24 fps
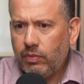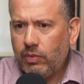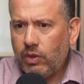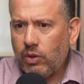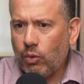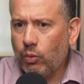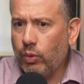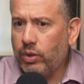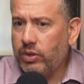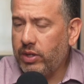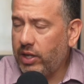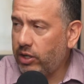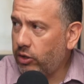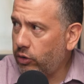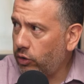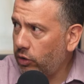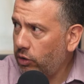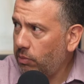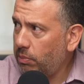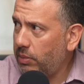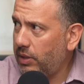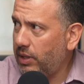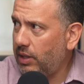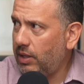when they
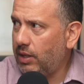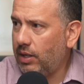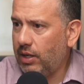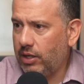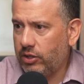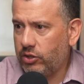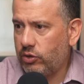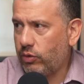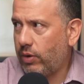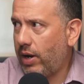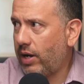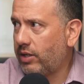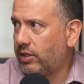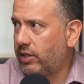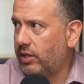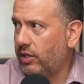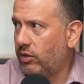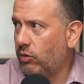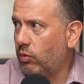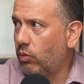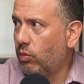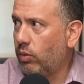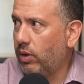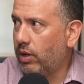could be
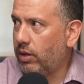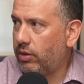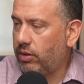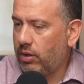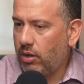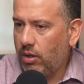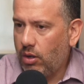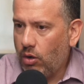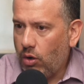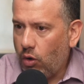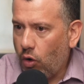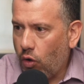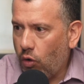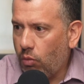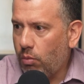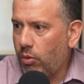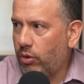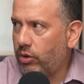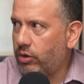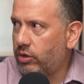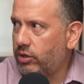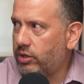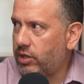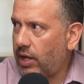interacting with
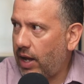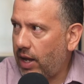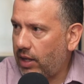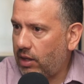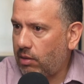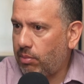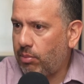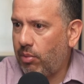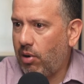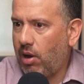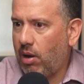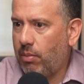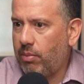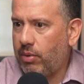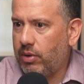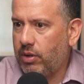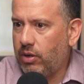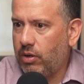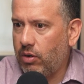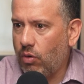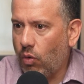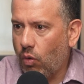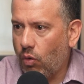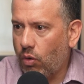homeowners at the
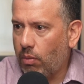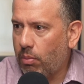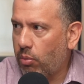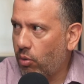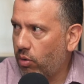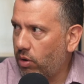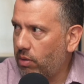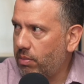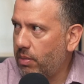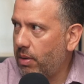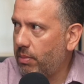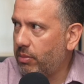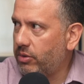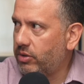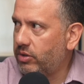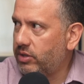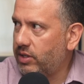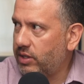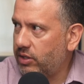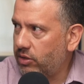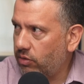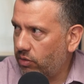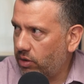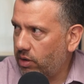property or board
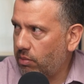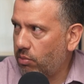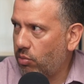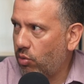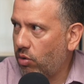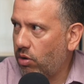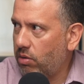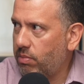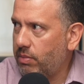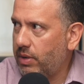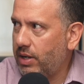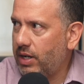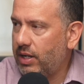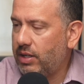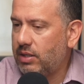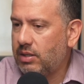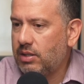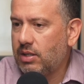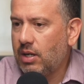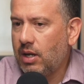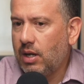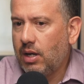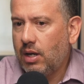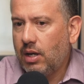members during board
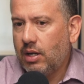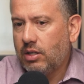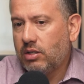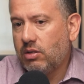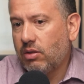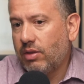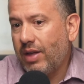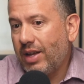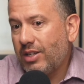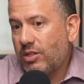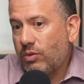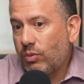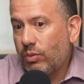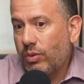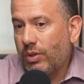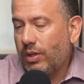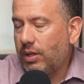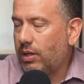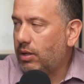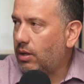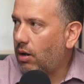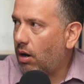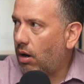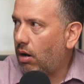meetings. So that's
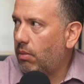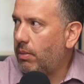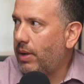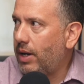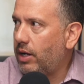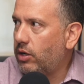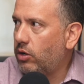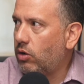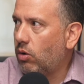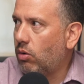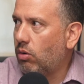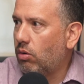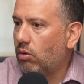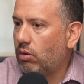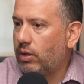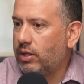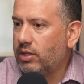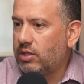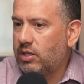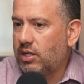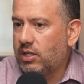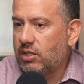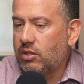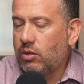really our main goal,
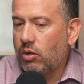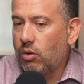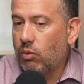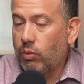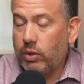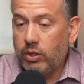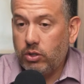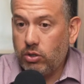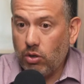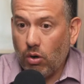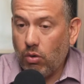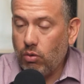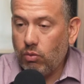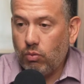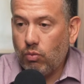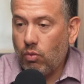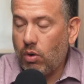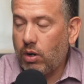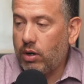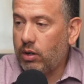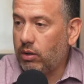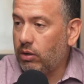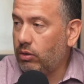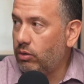is because we don't
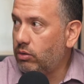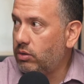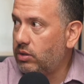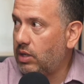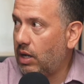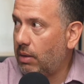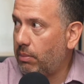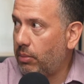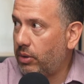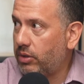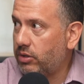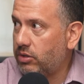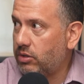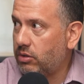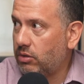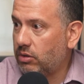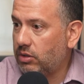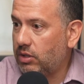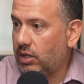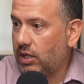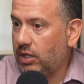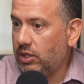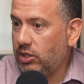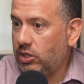want to lose that personal
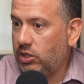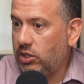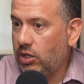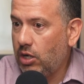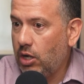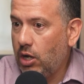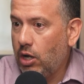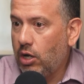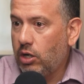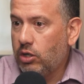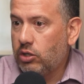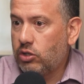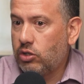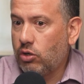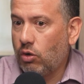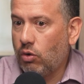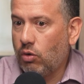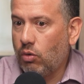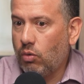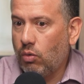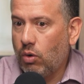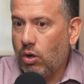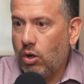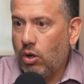touch.
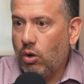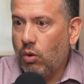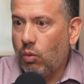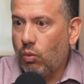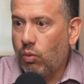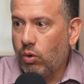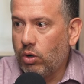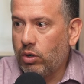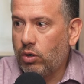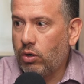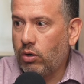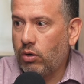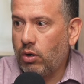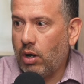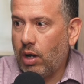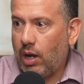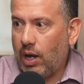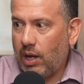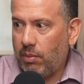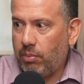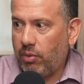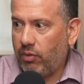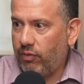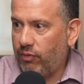So we're
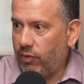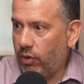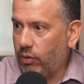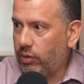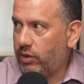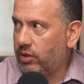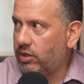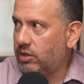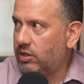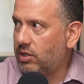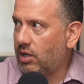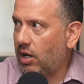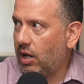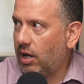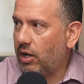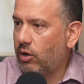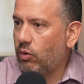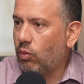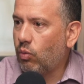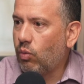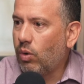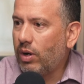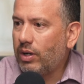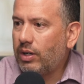hyper-focused
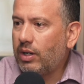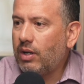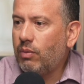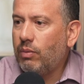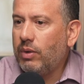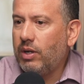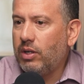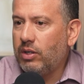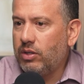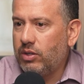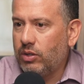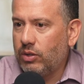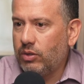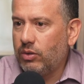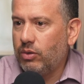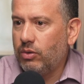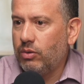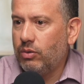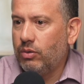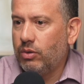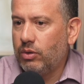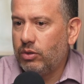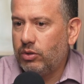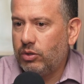on what can we
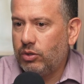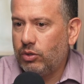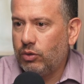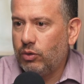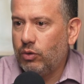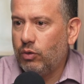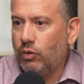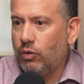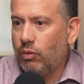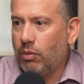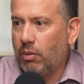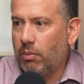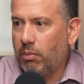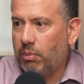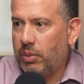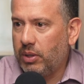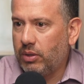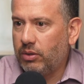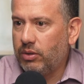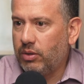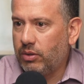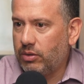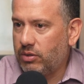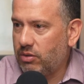do to
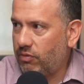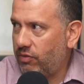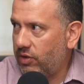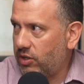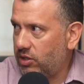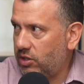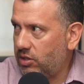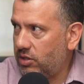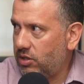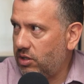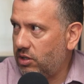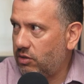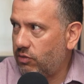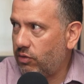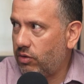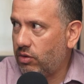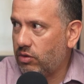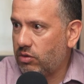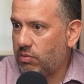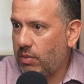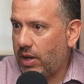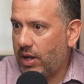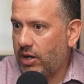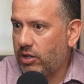build those efficiencies for
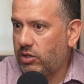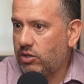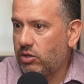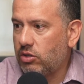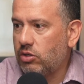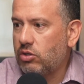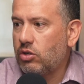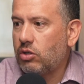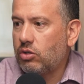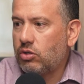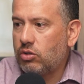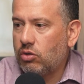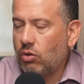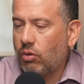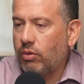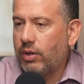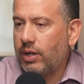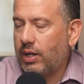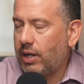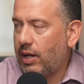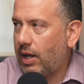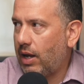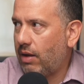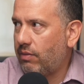those managers so
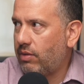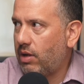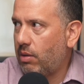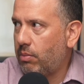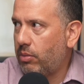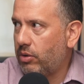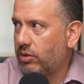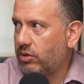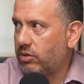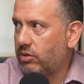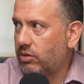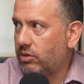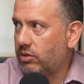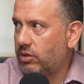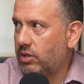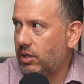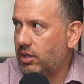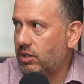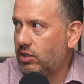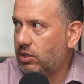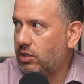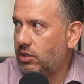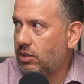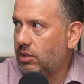they can have that personal
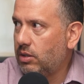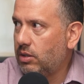touch.